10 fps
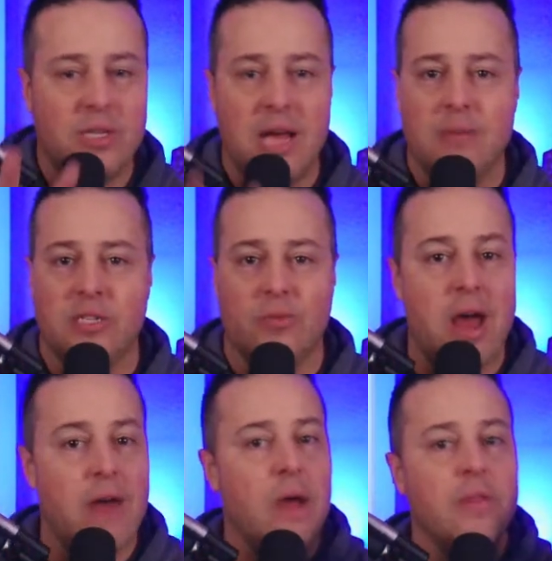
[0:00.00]
It's right
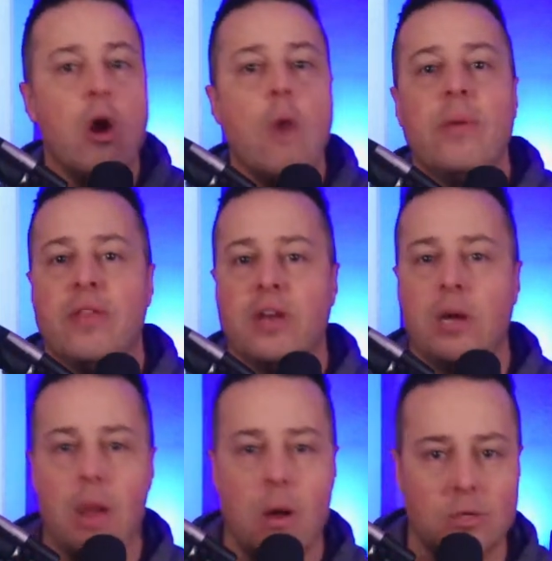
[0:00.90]
around the open or the
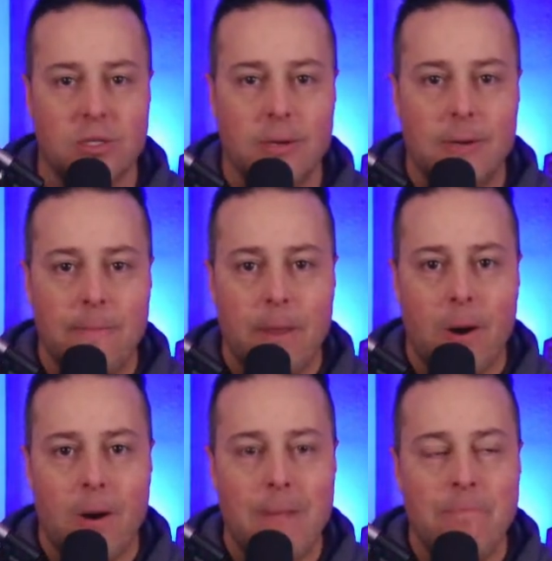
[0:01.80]
close, all right?
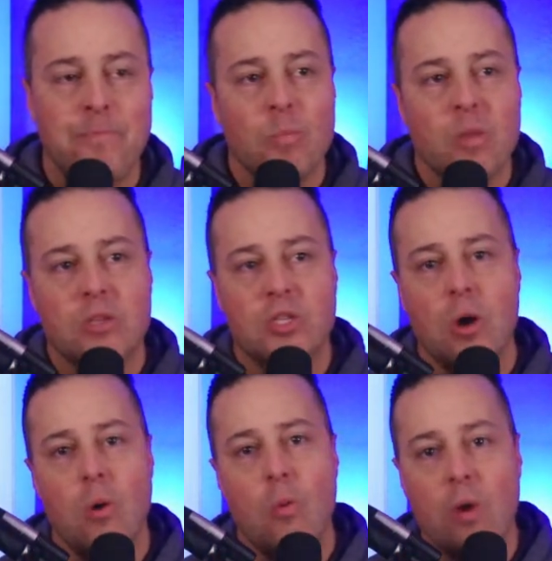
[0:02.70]
So
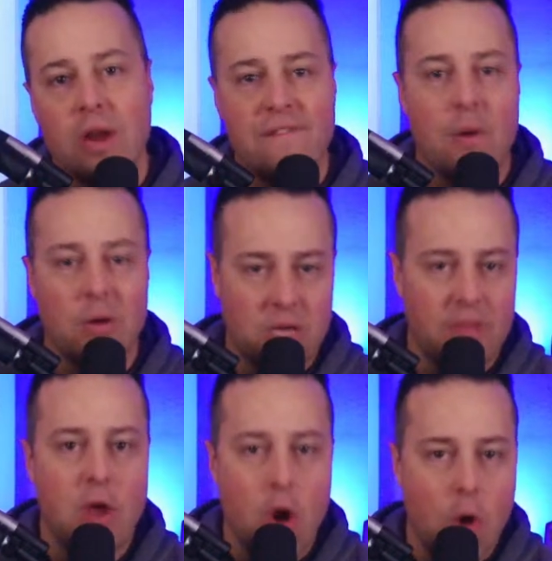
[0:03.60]
we're going to focus on the
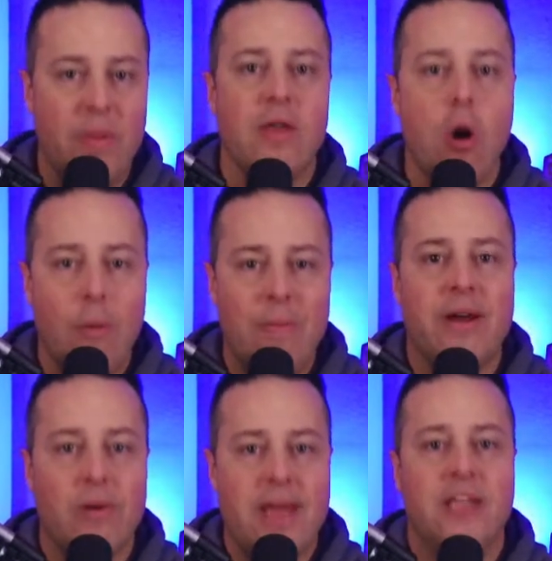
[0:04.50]
open. The opening
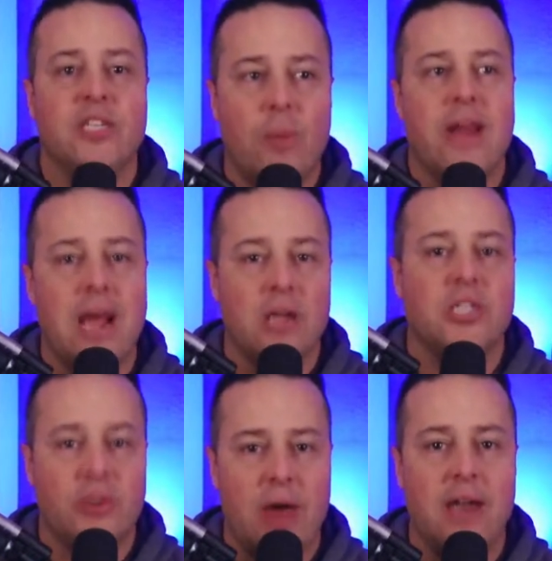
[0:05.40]
range breakout
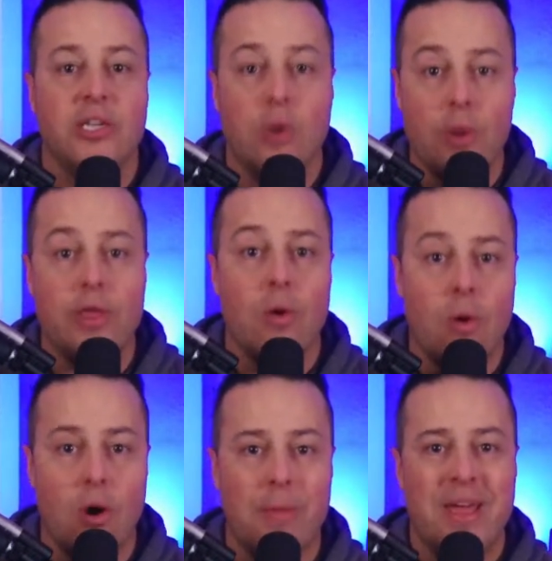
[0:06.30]
strategy, or the ORB,
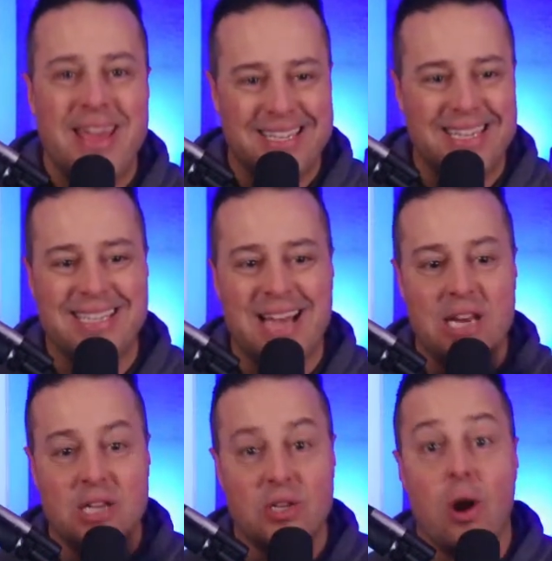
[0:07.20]
is designed to
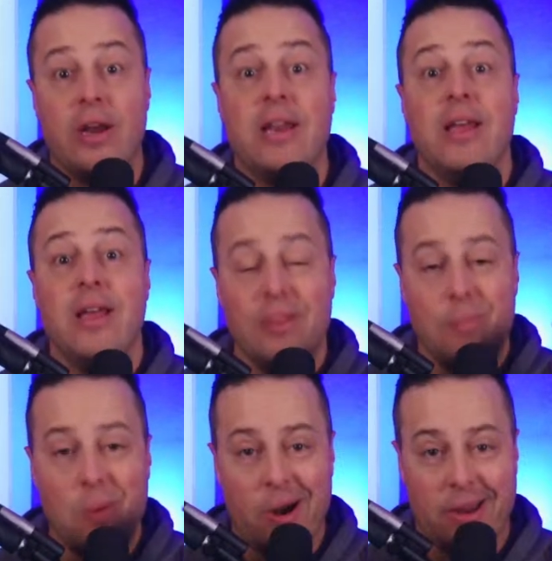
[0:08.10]
target the
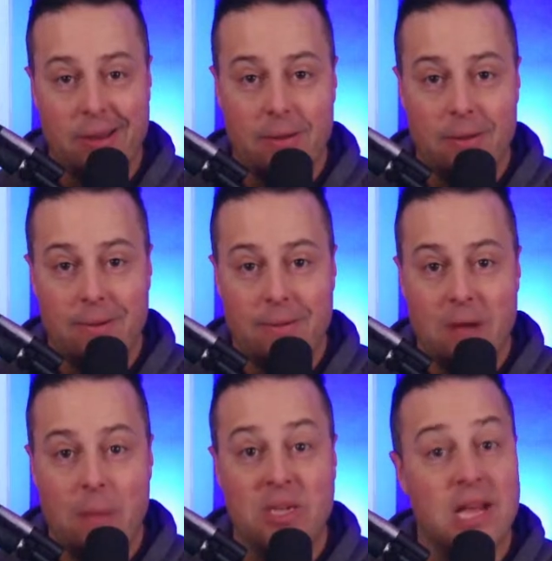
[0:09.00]
market, a
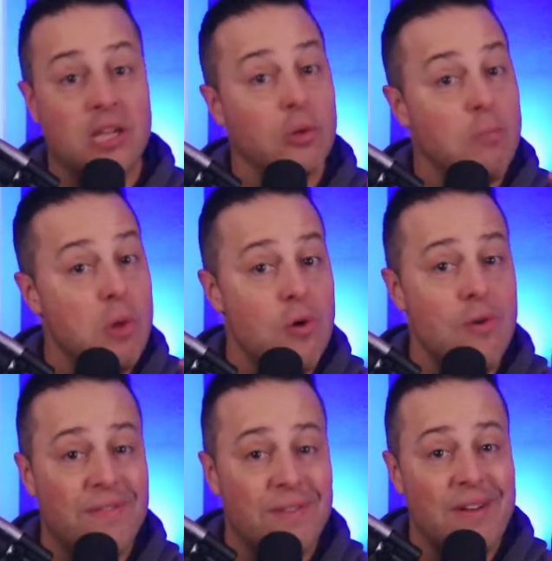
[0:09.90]
potential move,
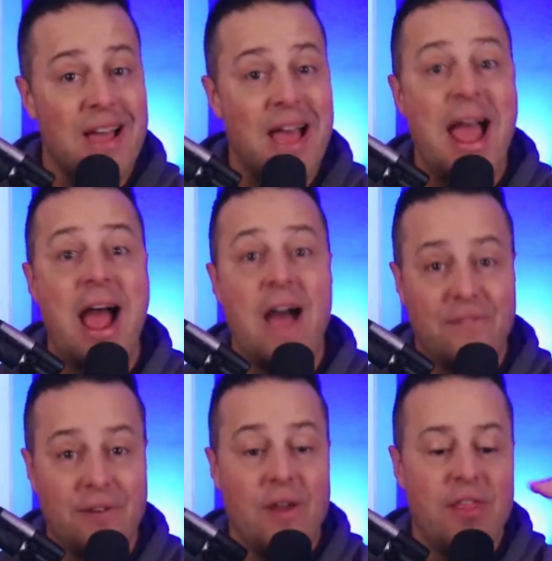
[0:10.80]
after
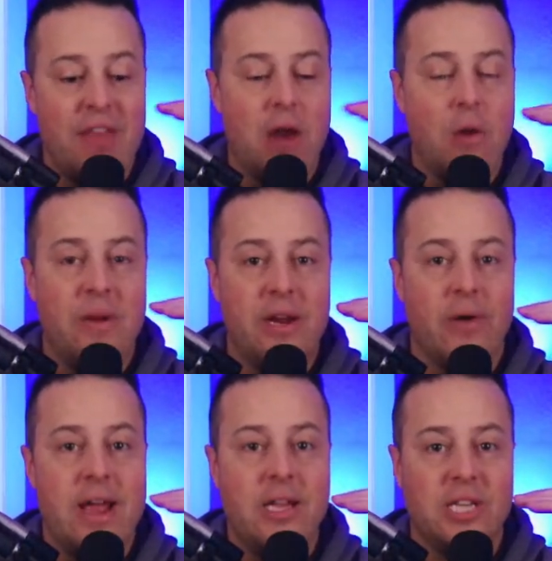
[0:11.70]
that opening range
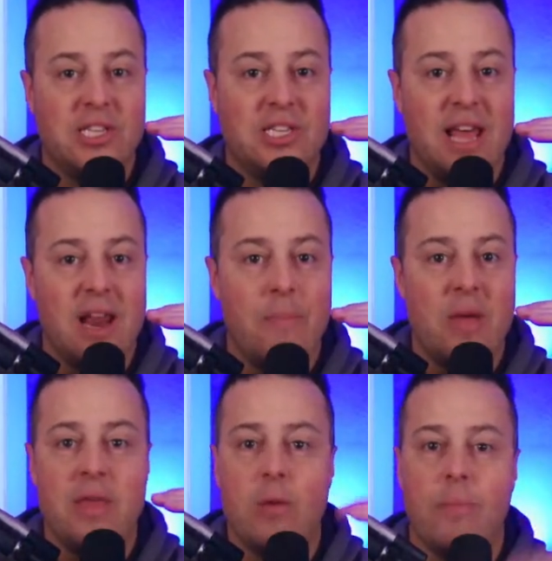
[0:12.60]
gets set up, and then
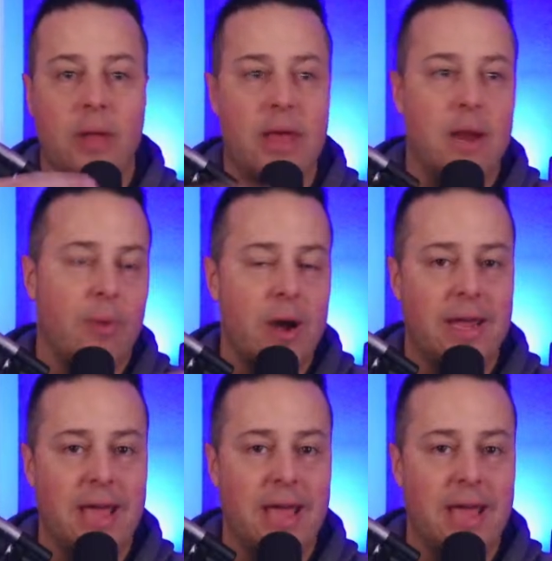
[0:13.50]
we're playing a breakout.